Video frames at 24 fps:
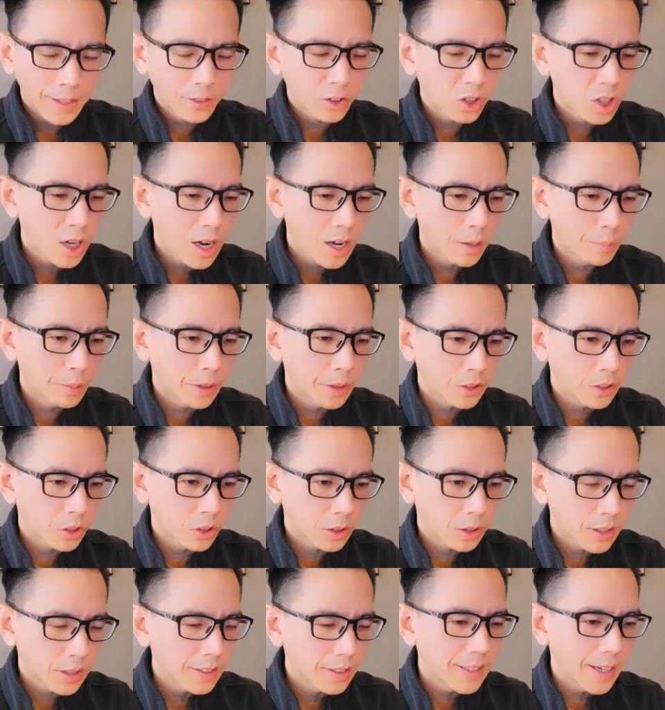hot
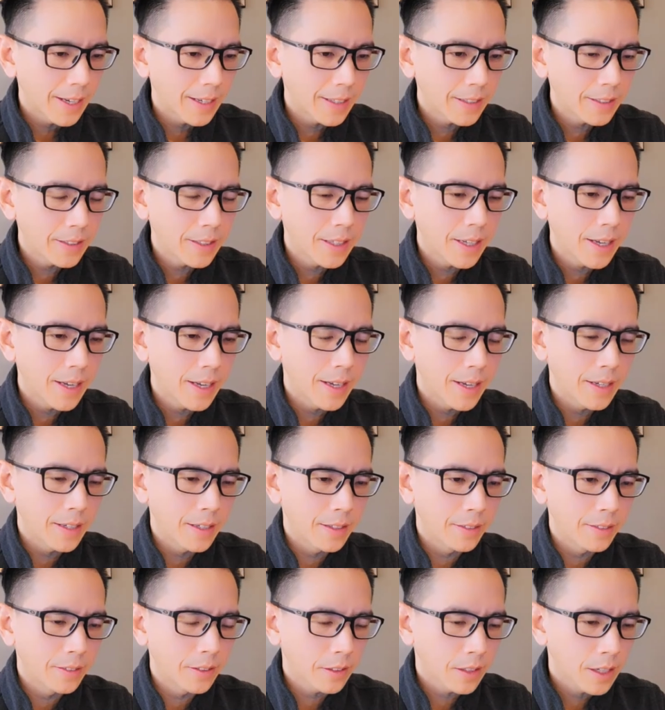topics today
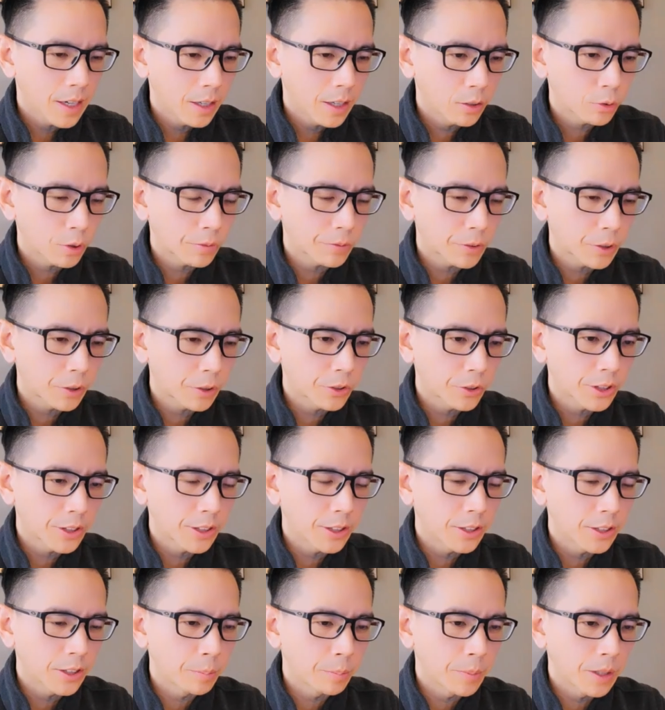and the
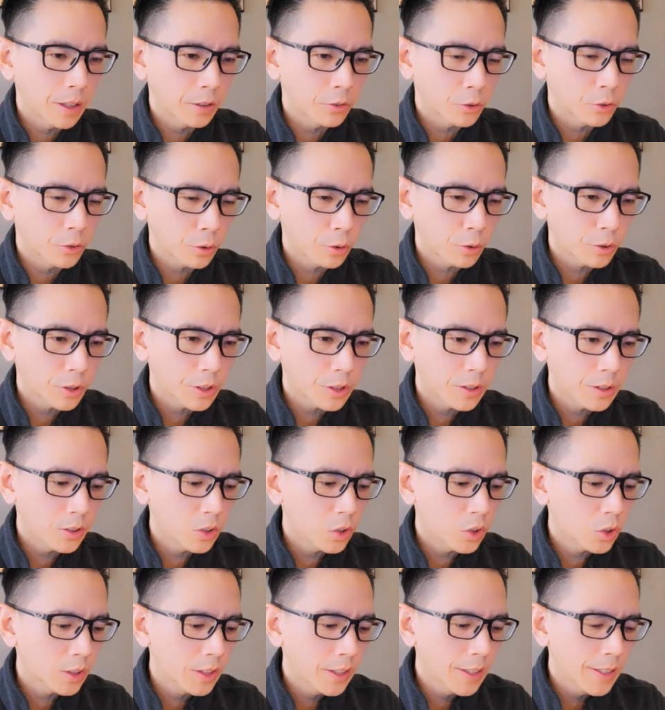controversies among
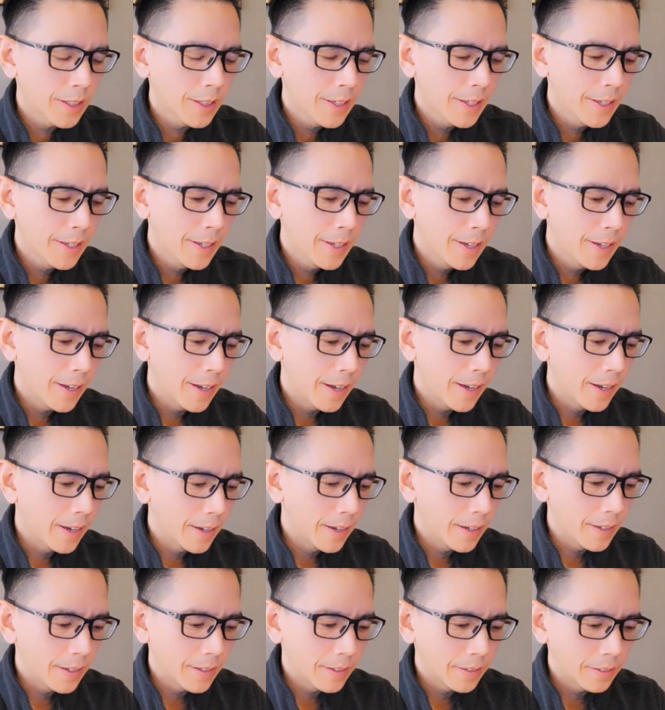surgeons.
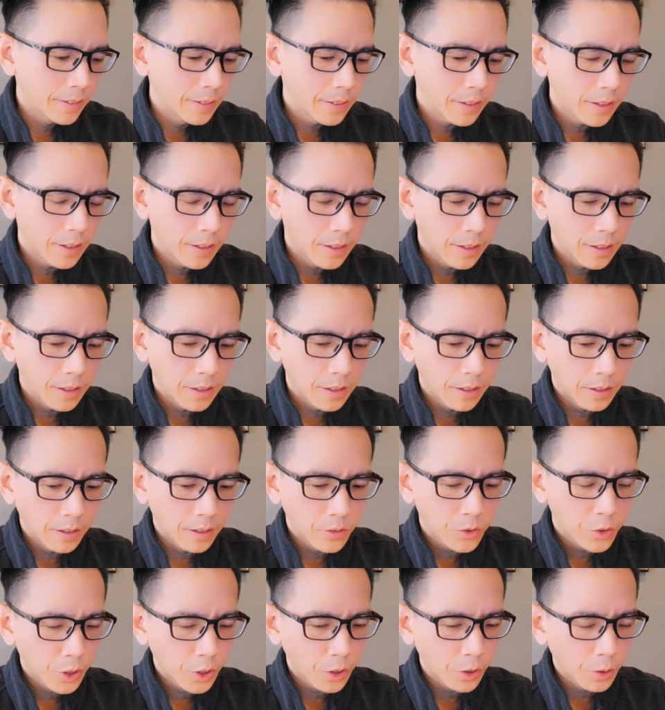And
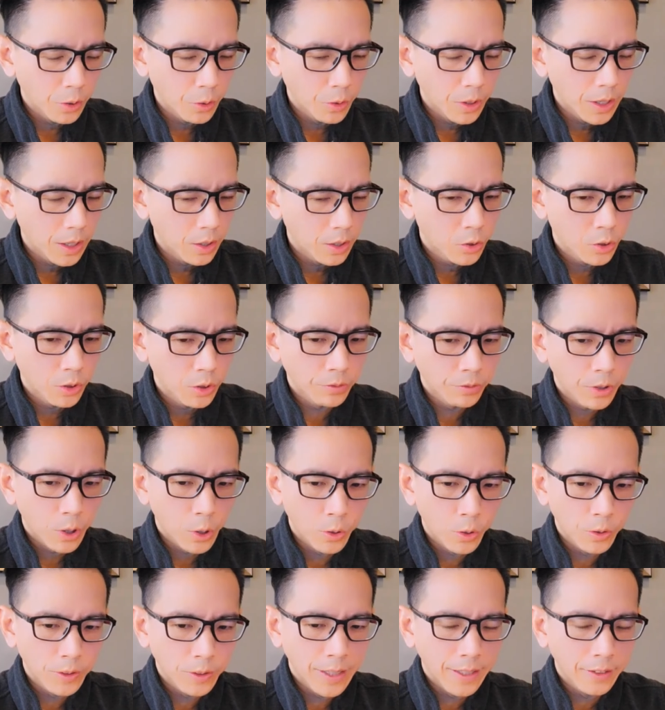so as you've
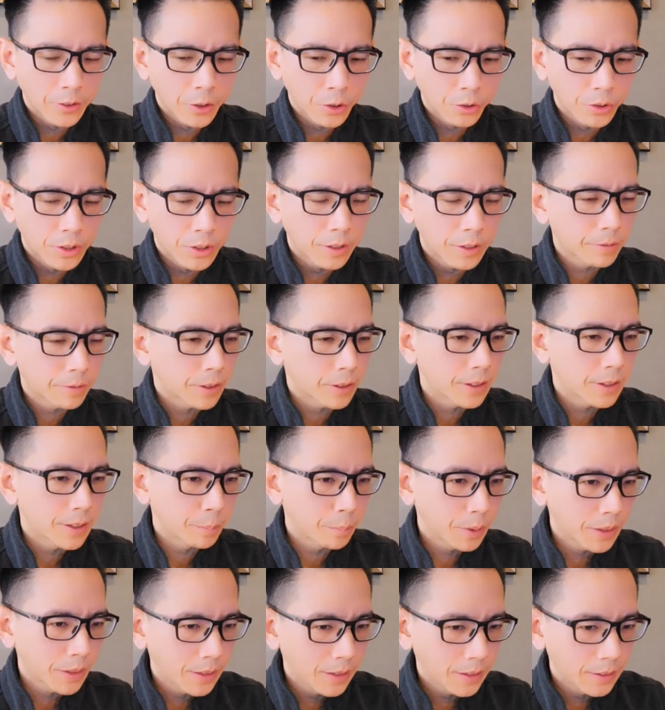heard that there are different
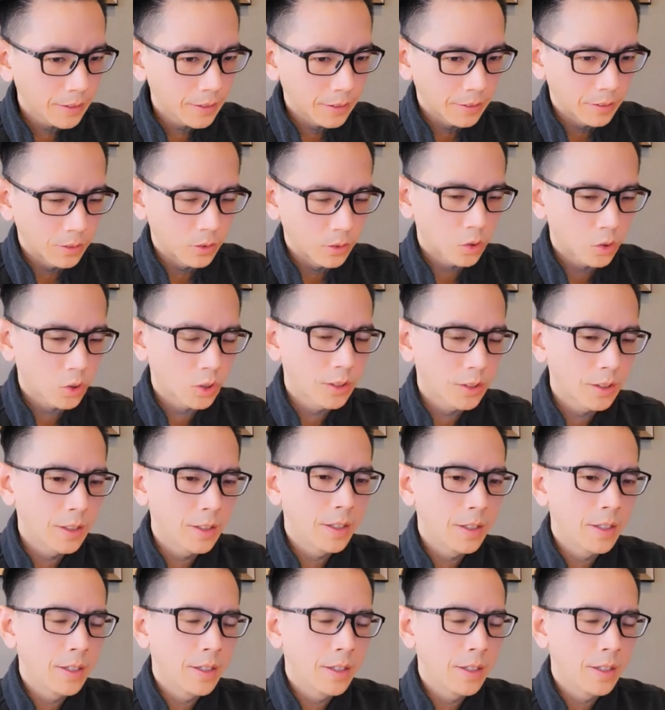opinions,